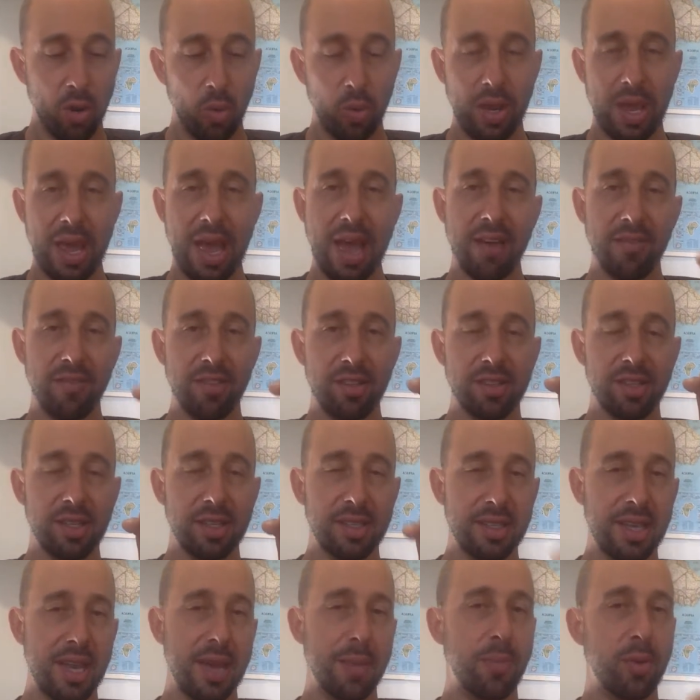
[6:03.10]
we have this
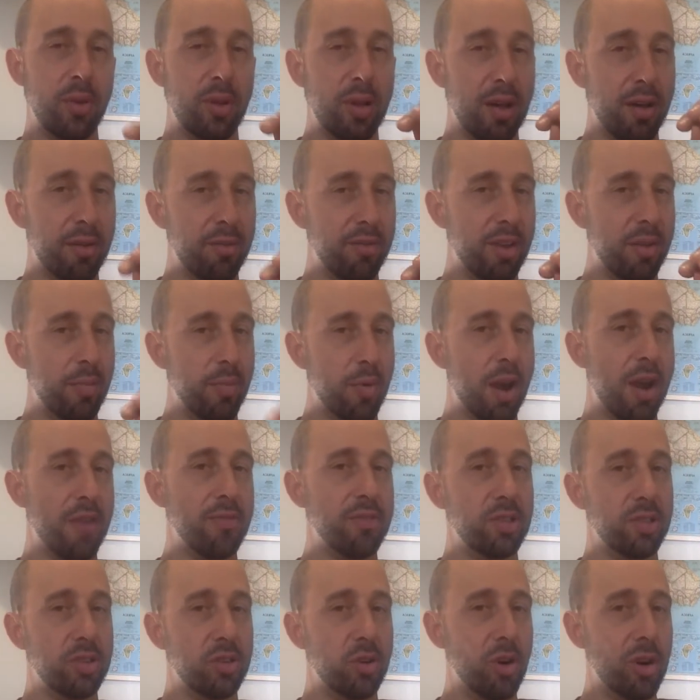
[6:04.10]
example of
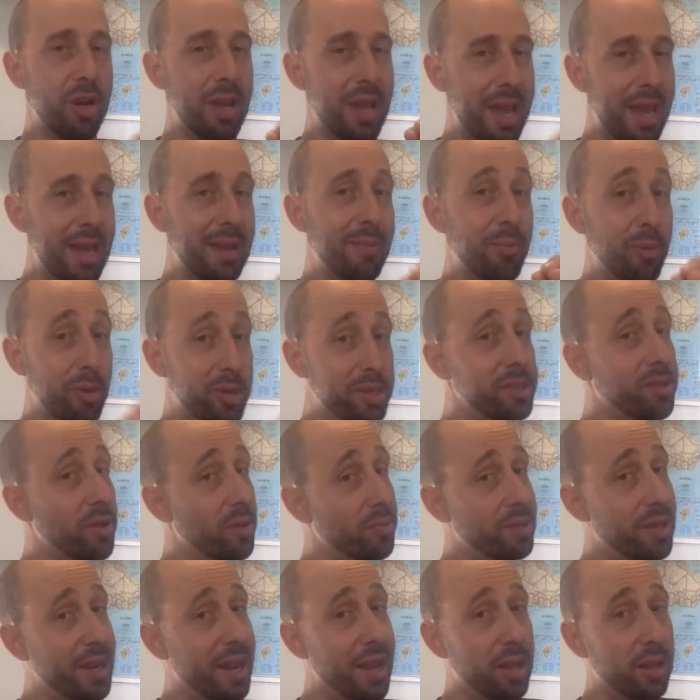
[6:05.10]
improvisatory and
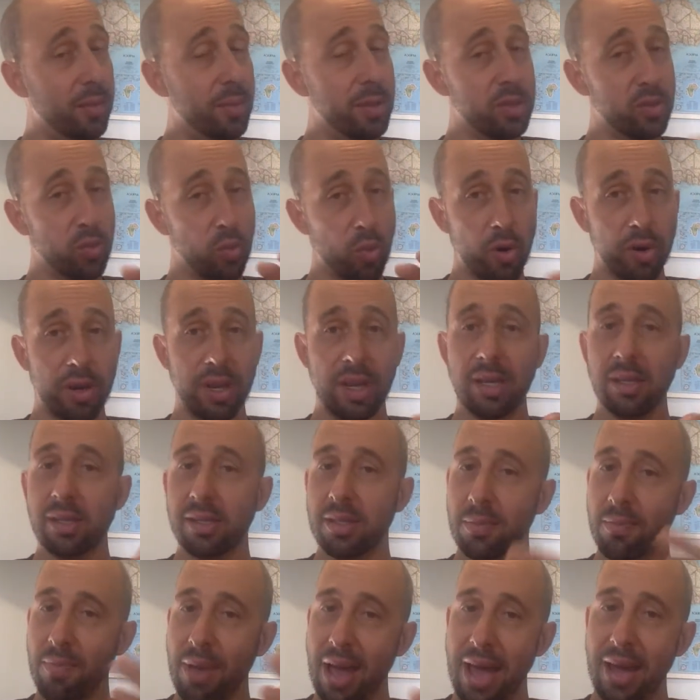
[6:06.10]
prescripted elements working
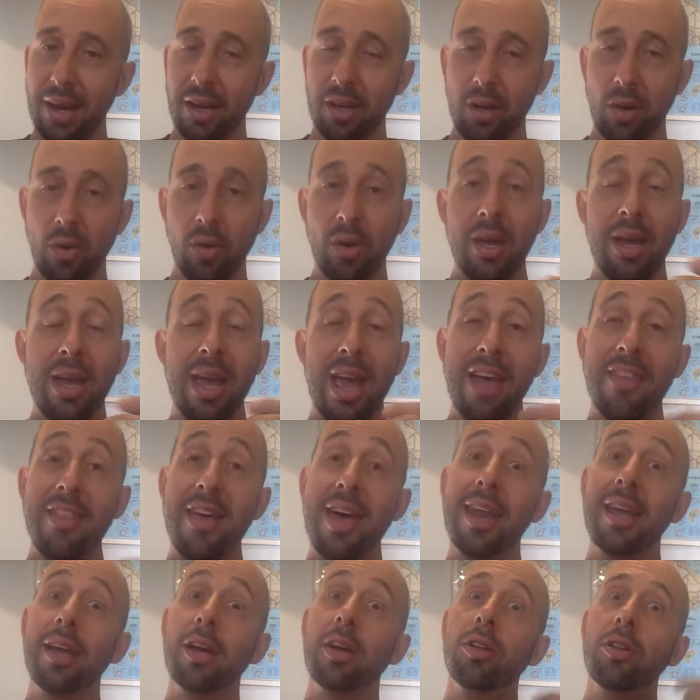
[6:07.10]
simpatico. And
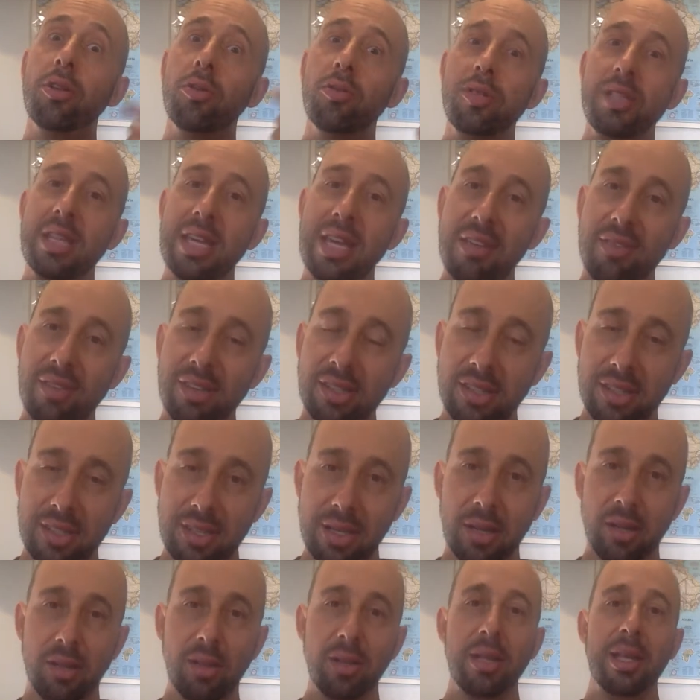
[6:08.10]
that includes even
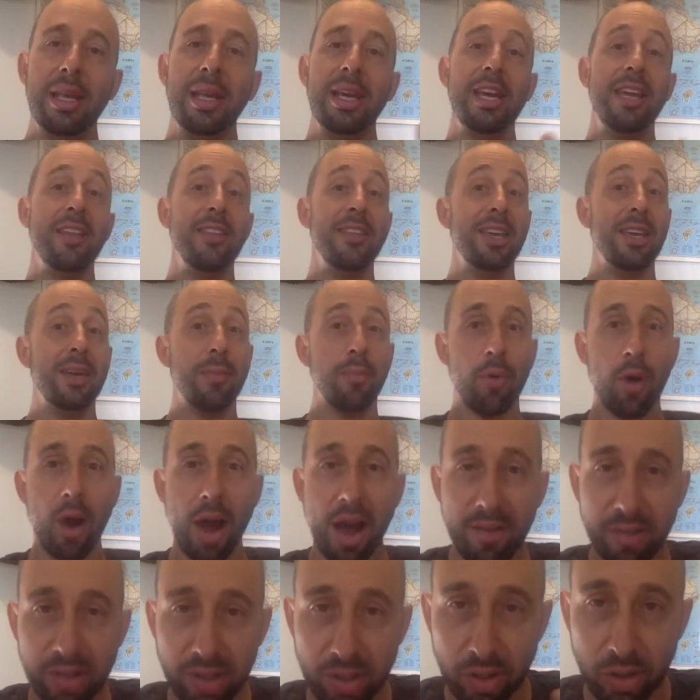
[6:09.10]
still in the
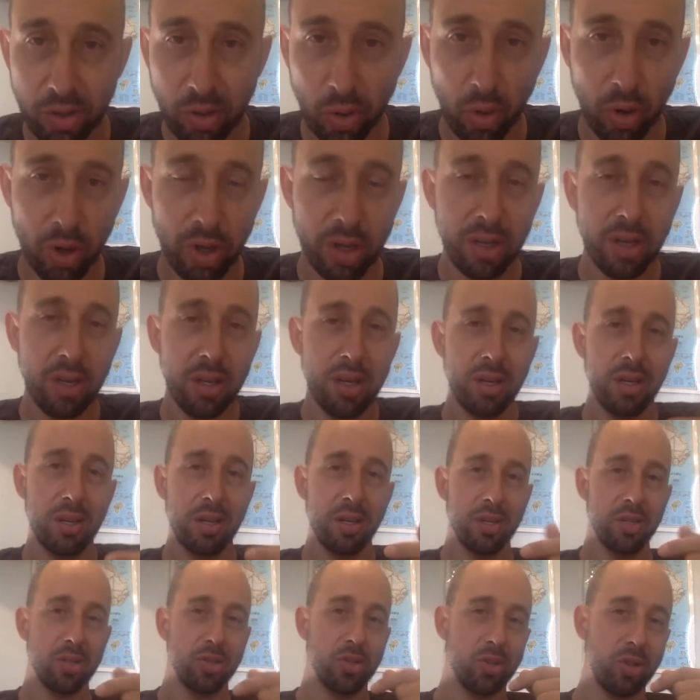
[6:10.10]
improvisatory
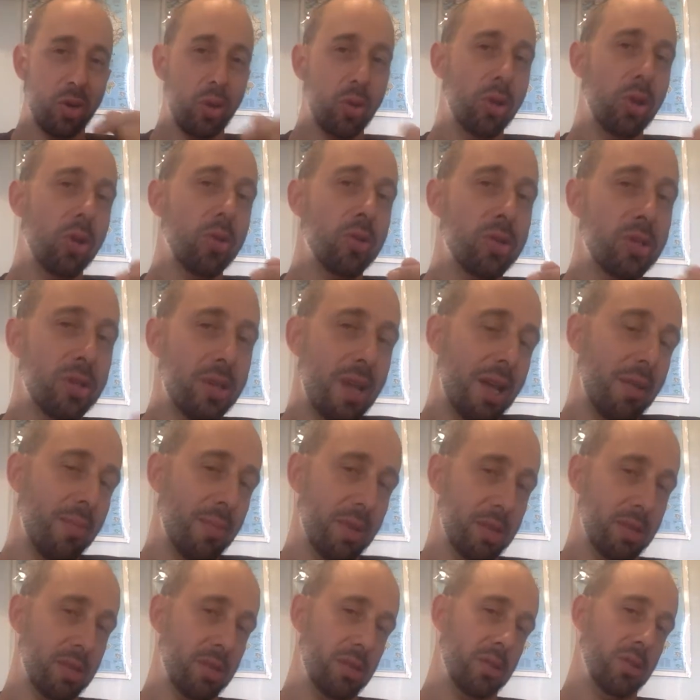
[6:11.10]
solo
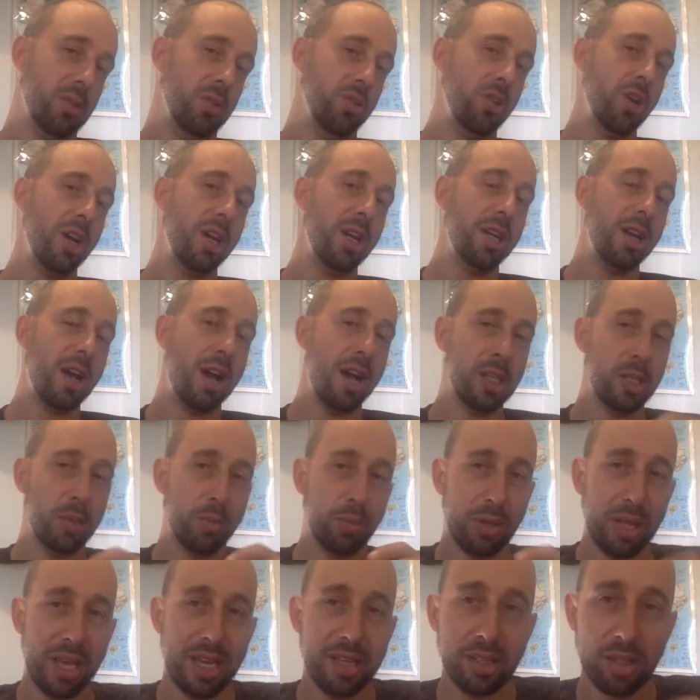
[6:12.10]
statements. Johnny Dodds
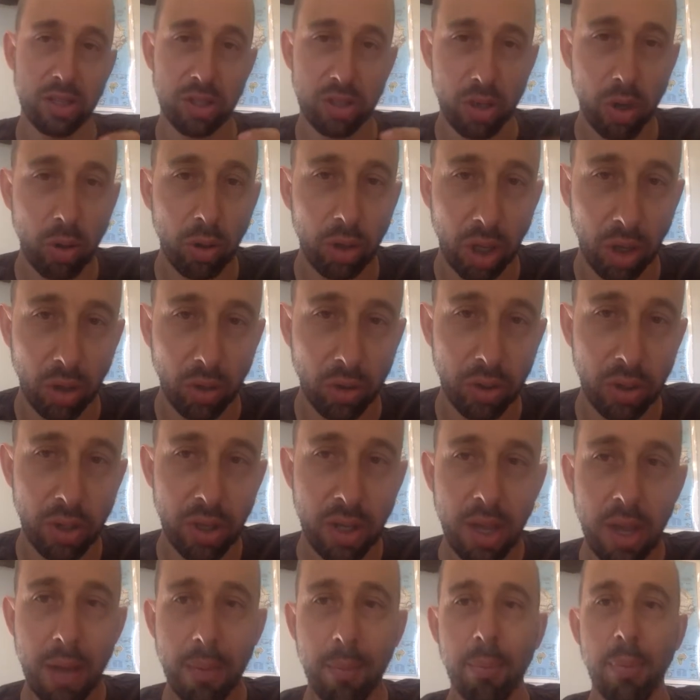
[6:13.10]
plays a solo,
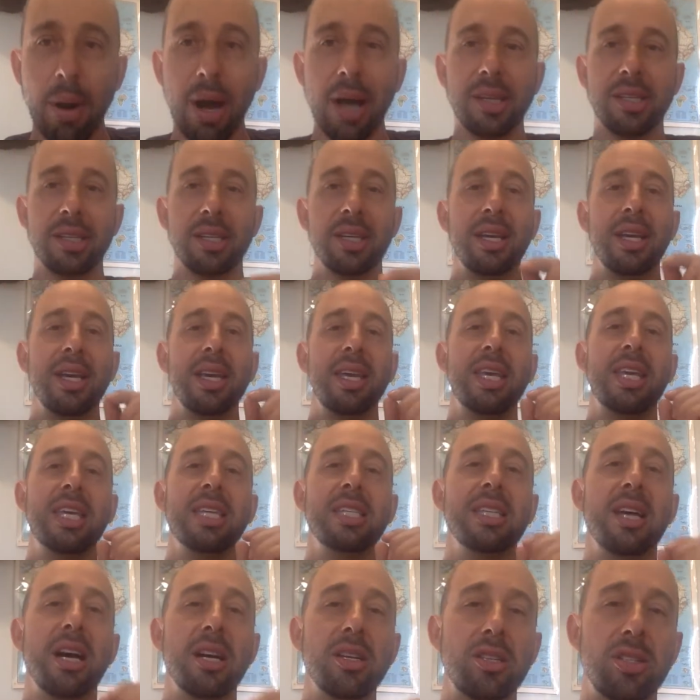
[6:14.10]
but he
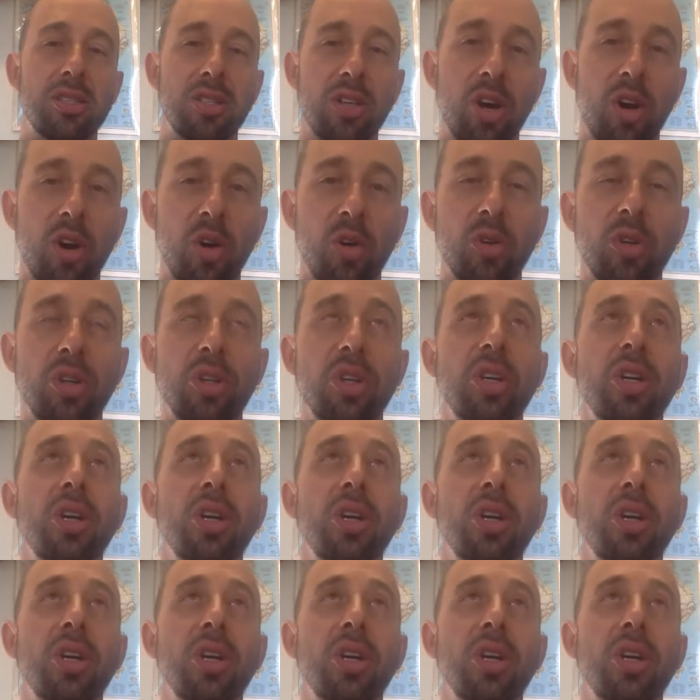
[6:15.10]
does so